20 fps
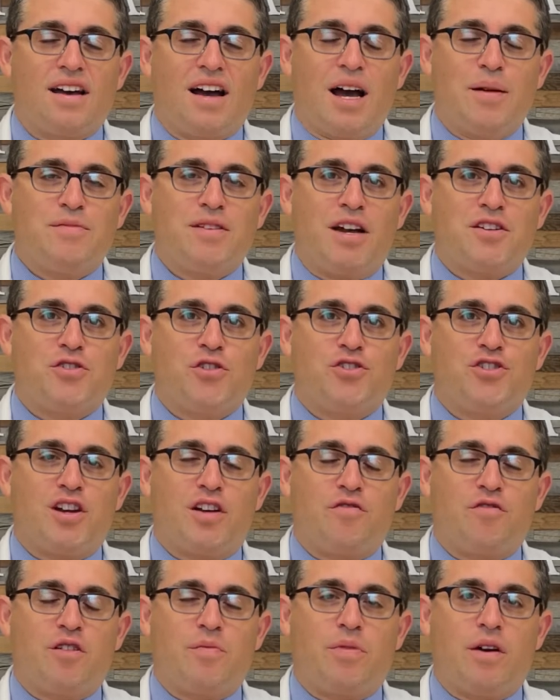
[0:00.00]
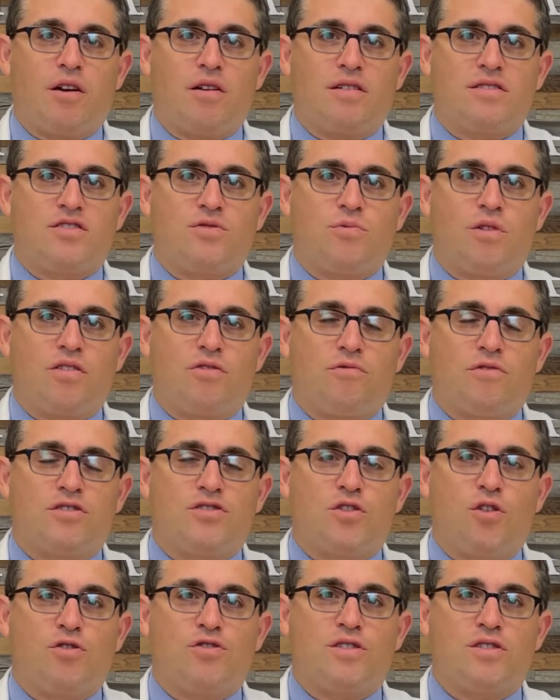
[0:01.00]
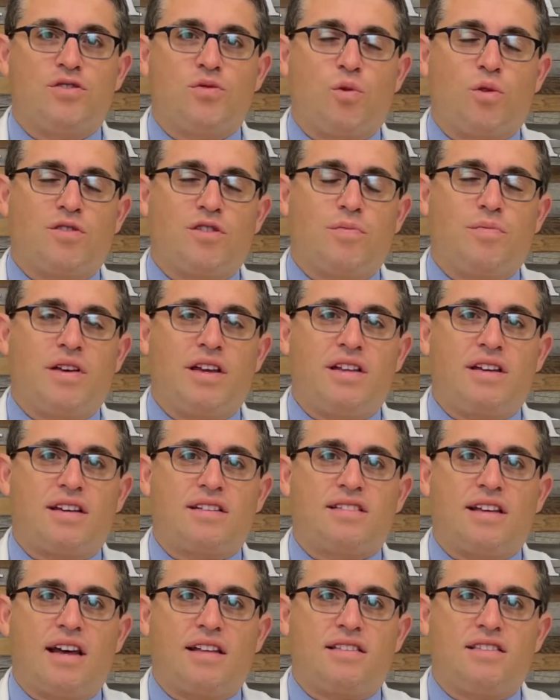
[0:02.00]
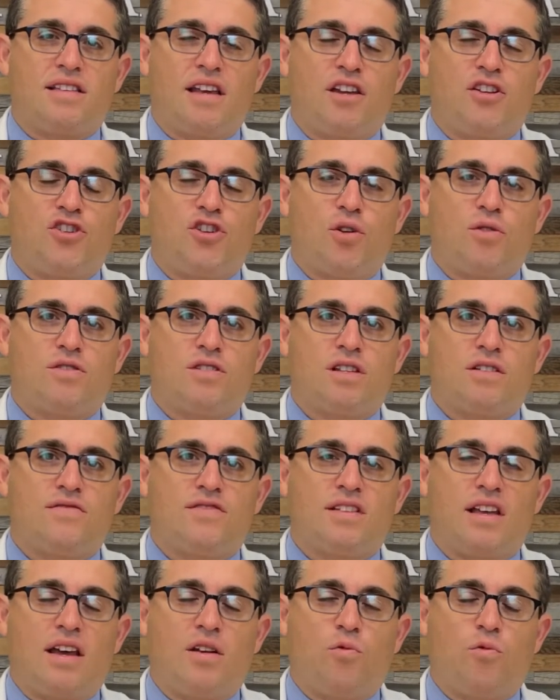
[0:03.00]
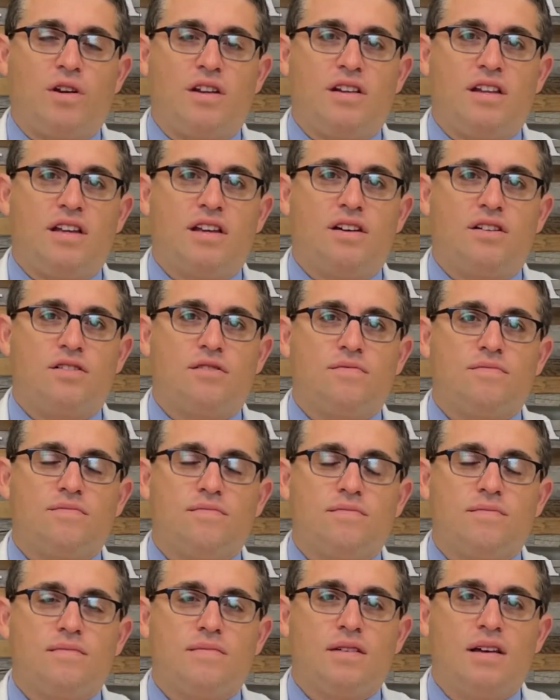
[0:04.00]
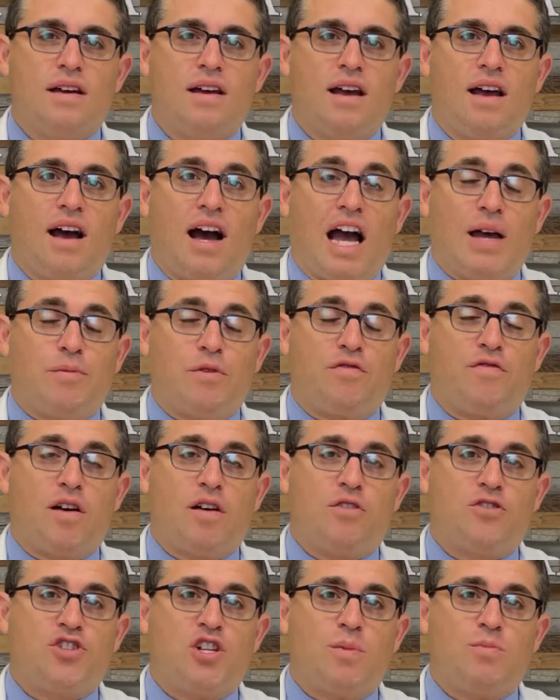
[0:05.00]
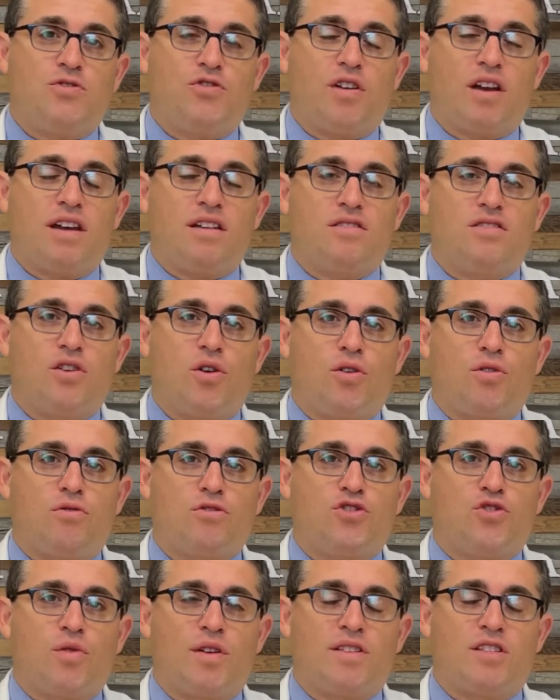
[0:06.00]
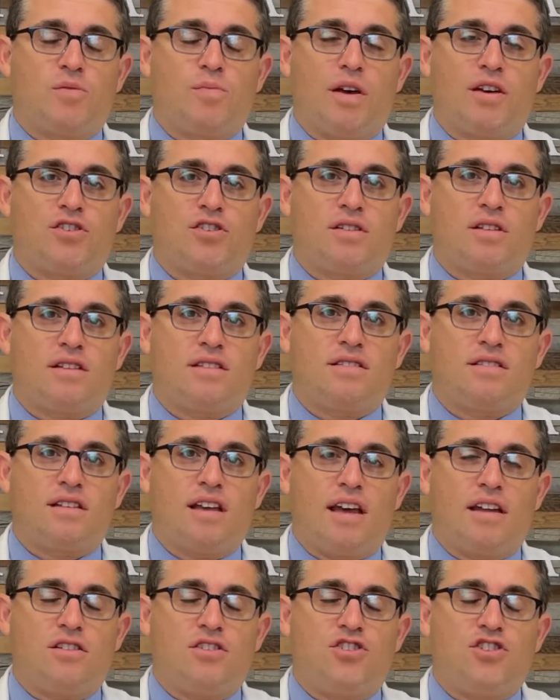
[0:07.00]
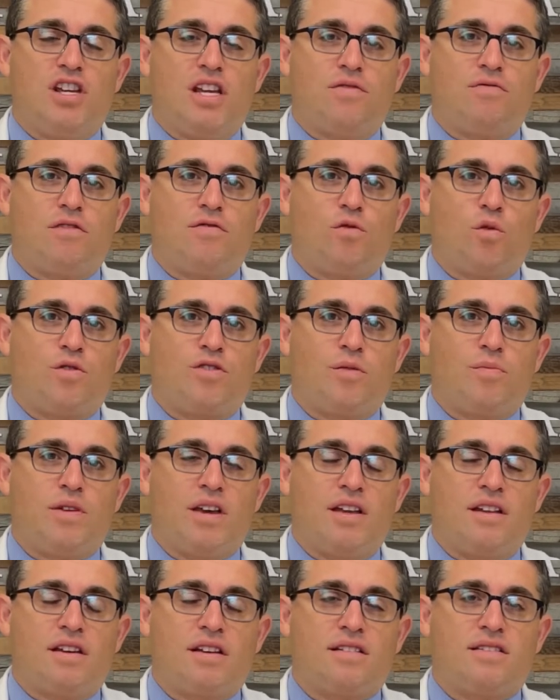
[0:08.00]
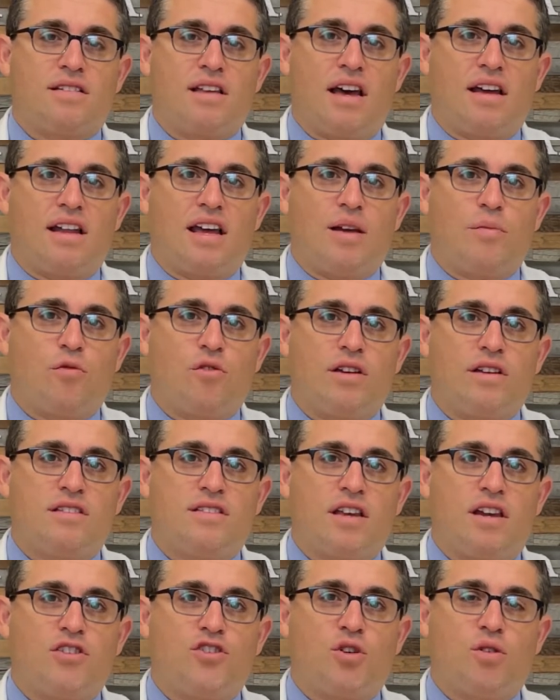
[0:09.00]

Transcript: I'm Dr. Jeffrey Peretz with Resurgens Orthopaedics at St. Joseph's and Windy Hill. I'm a fellowship-trained total joint specialist and chief of orthopedics at Emory St.